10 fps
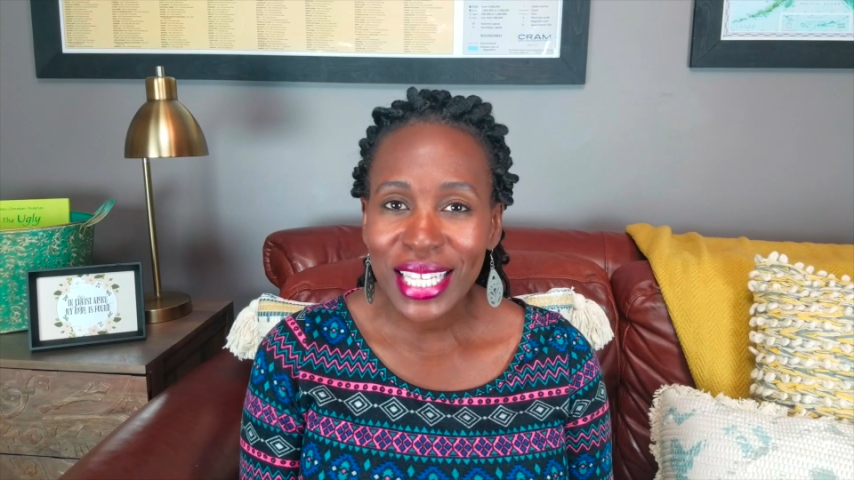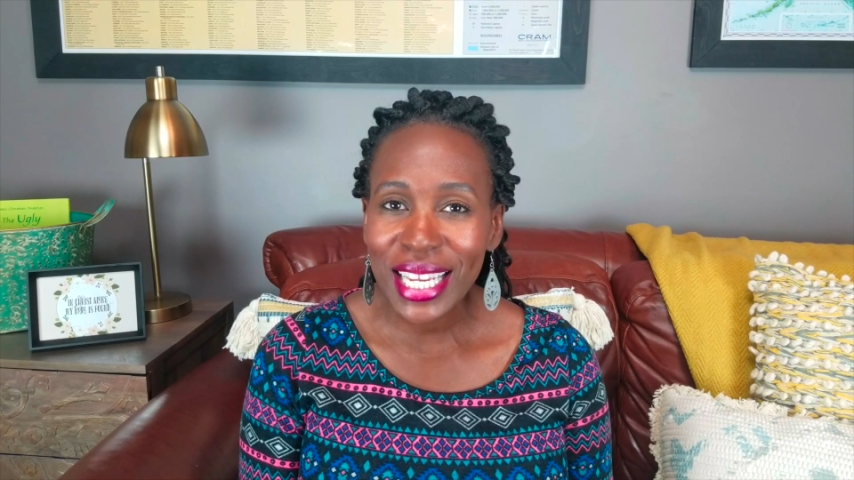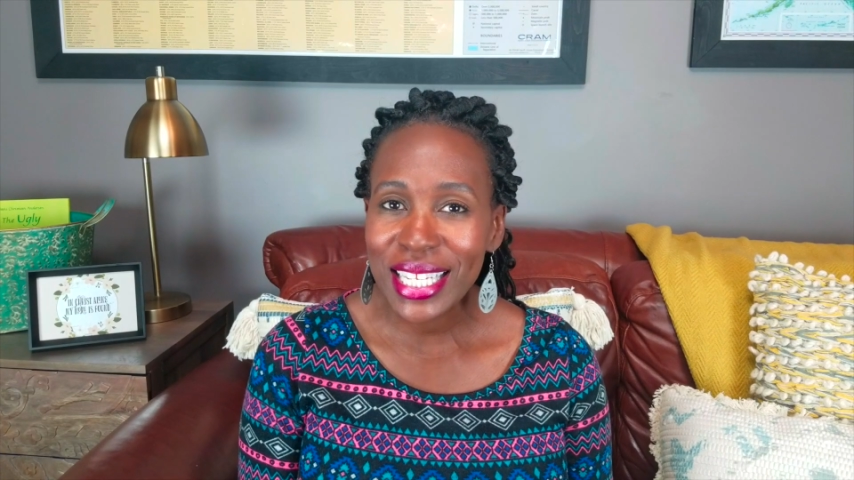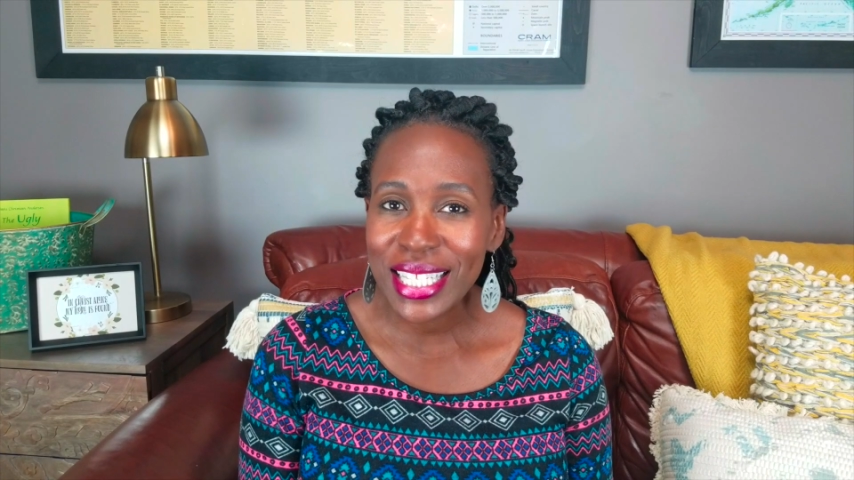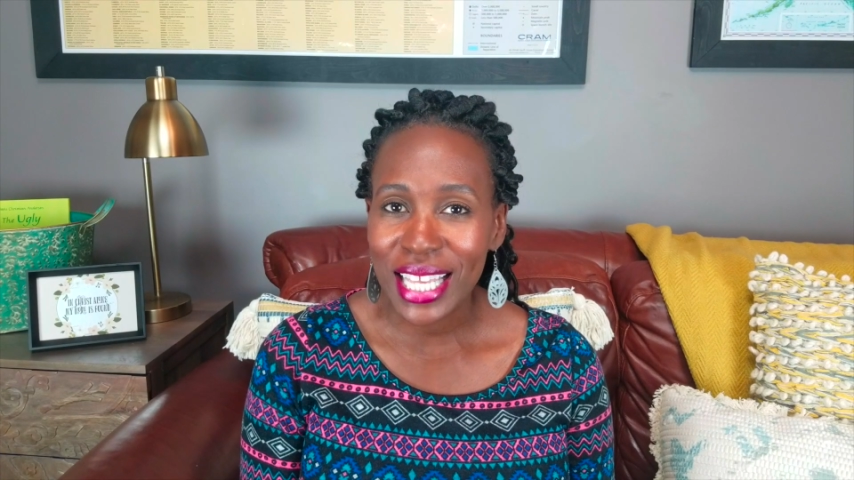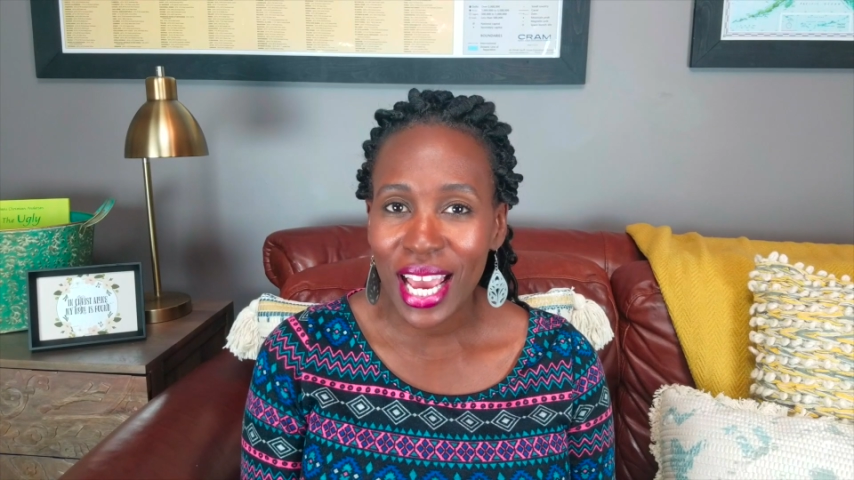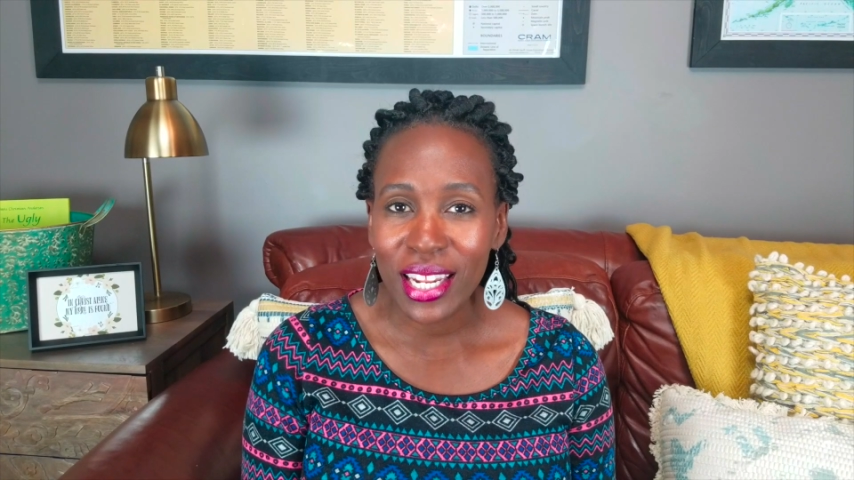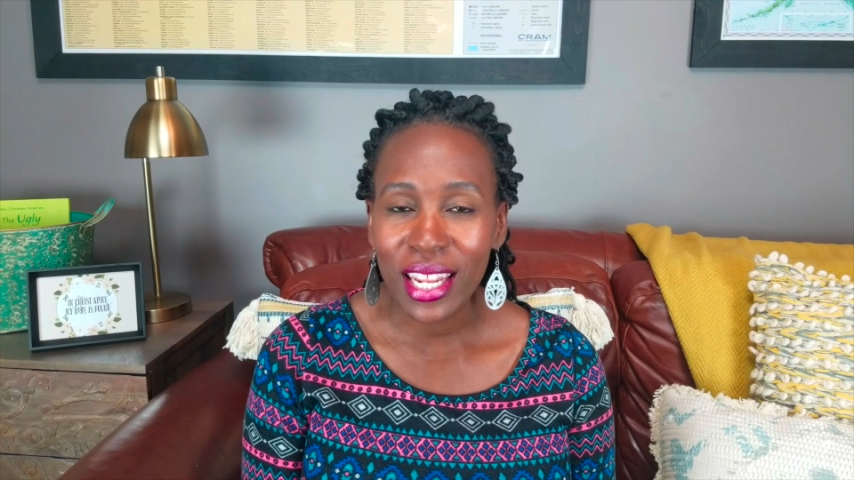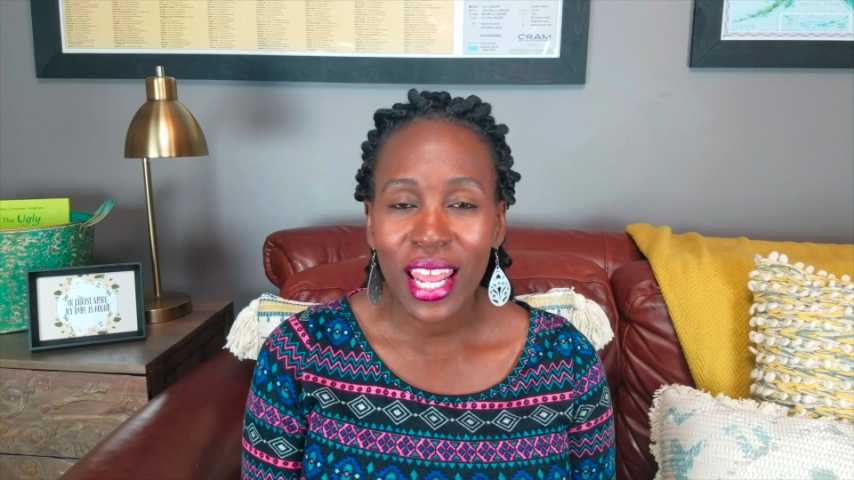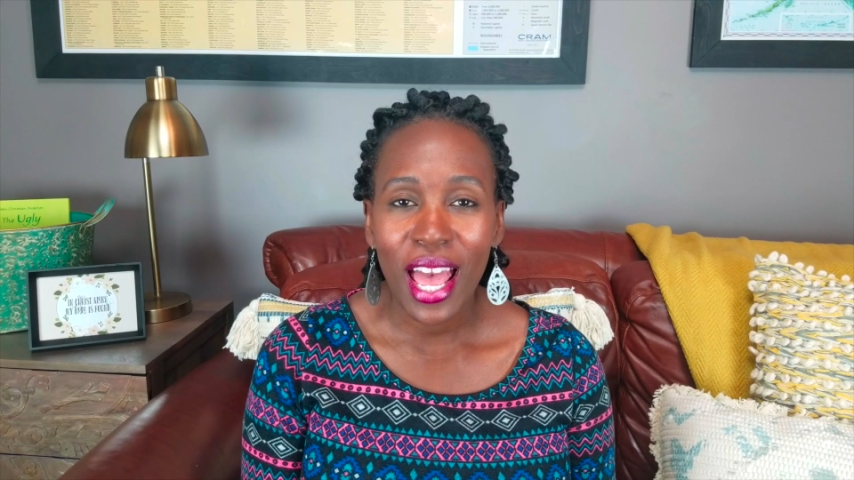I
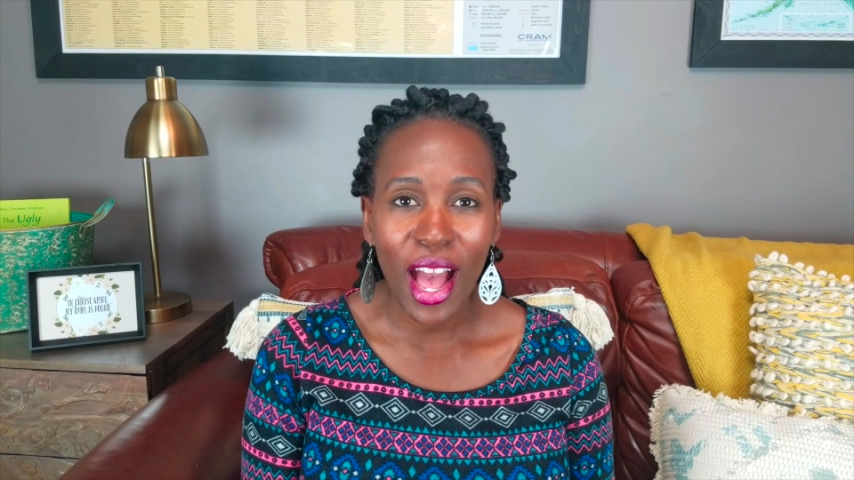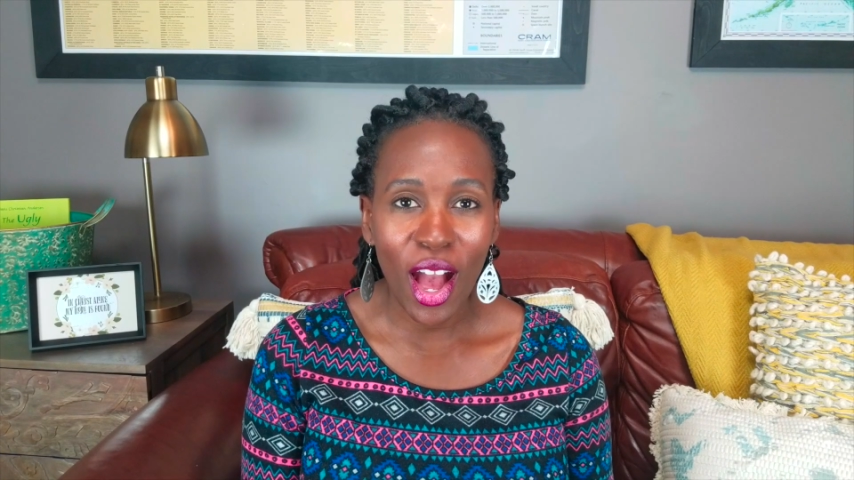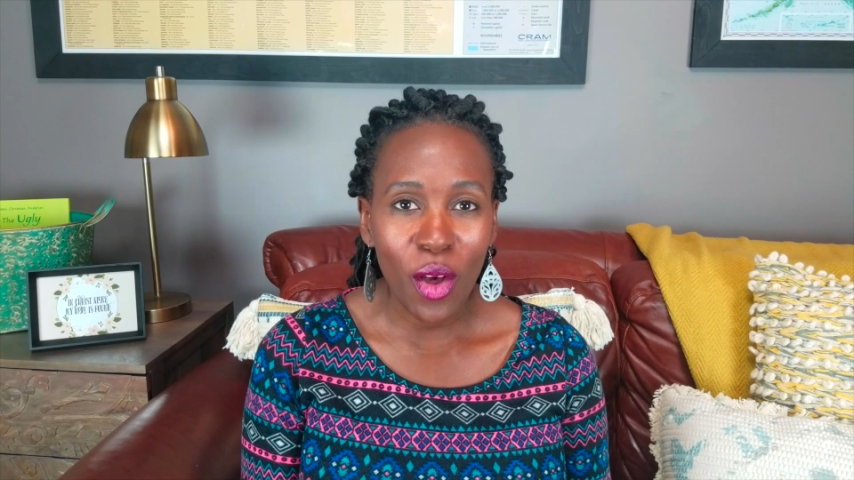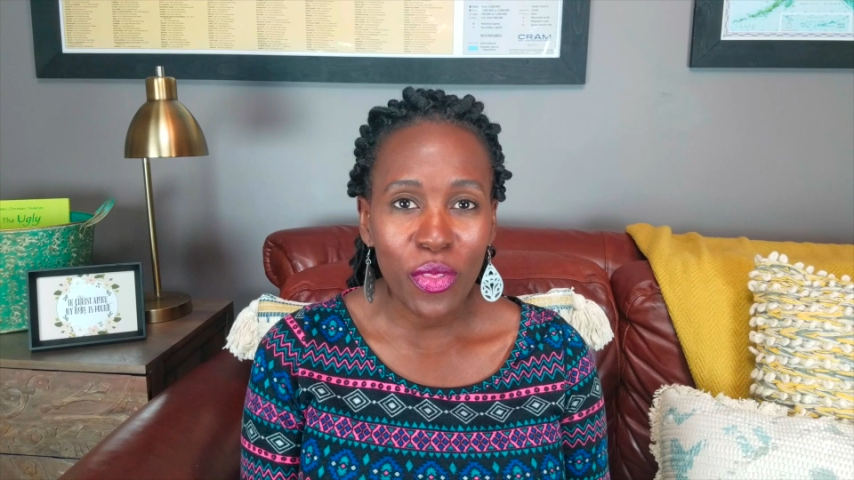decided how